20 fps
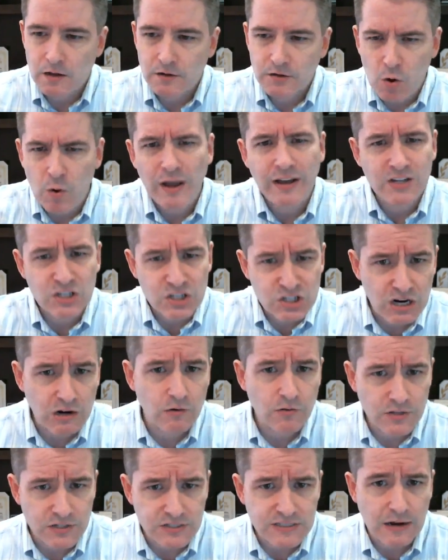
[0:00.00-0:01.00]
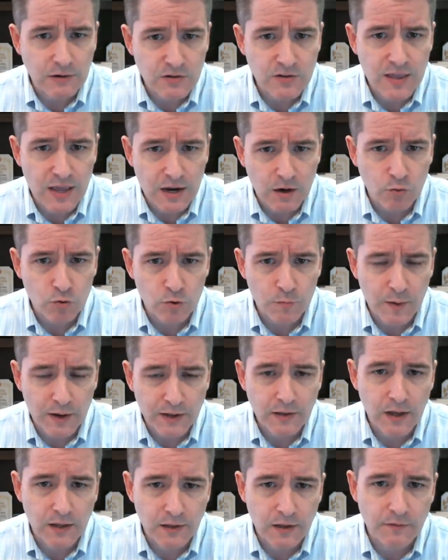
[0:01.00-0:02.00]
Go ahead and share this out to that group.
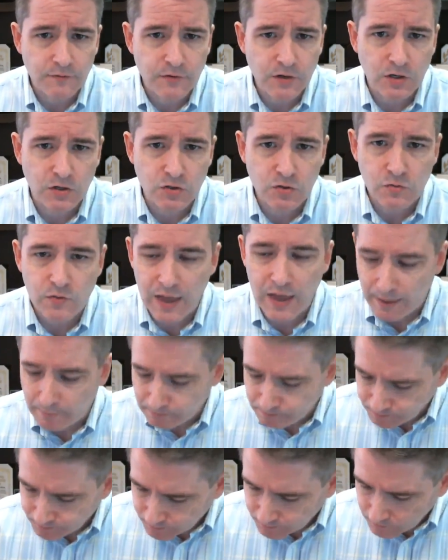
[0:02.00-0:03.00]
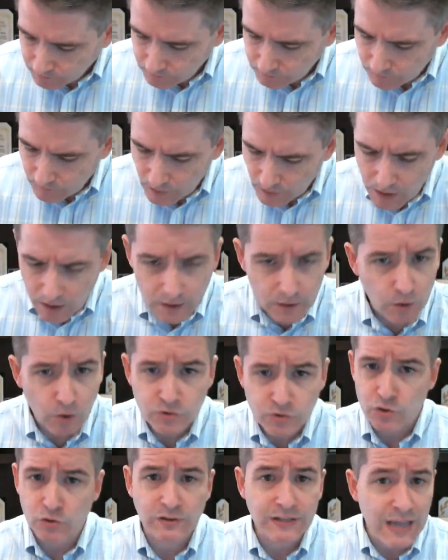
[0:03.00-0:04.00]
I'd love you to do that. It'll
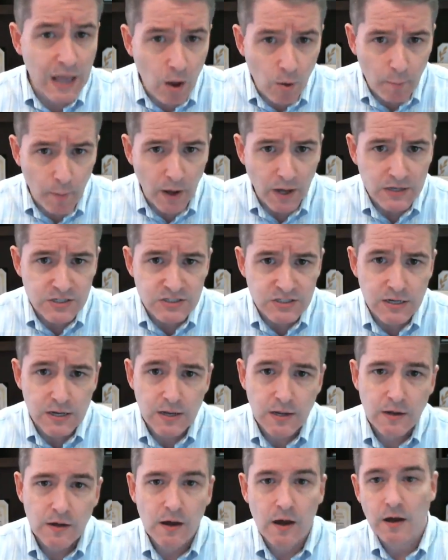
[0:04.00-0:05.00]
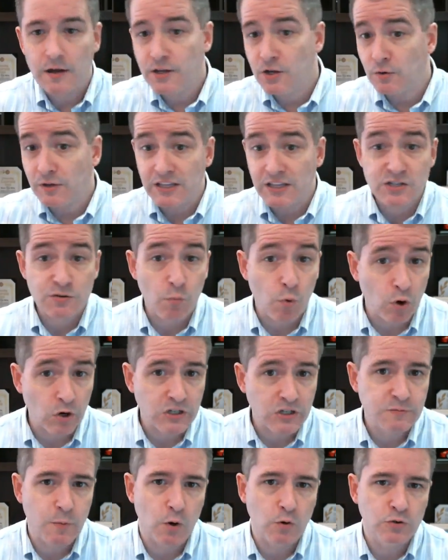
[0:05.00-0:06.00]
certainly help us, get some more
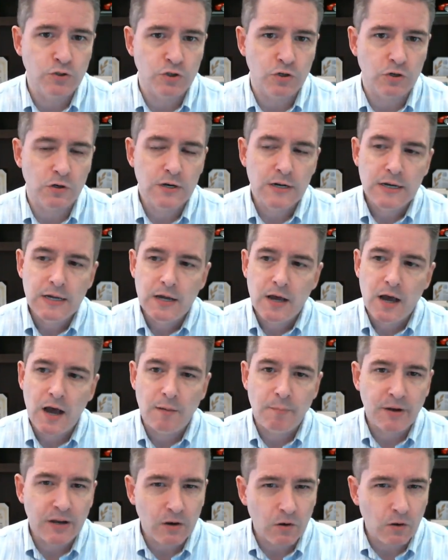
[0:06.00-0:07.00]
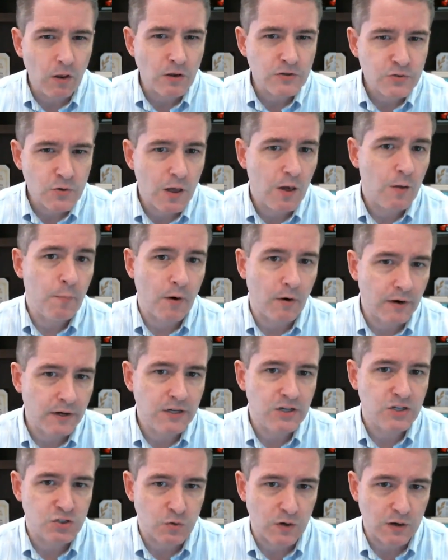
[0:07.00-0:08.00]
exposure, but it'll also help our
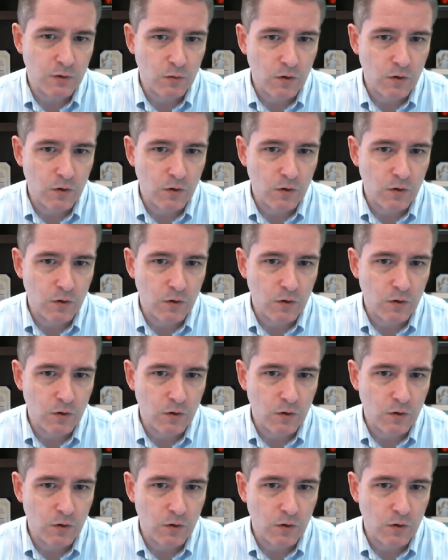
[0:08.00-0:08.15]
industry.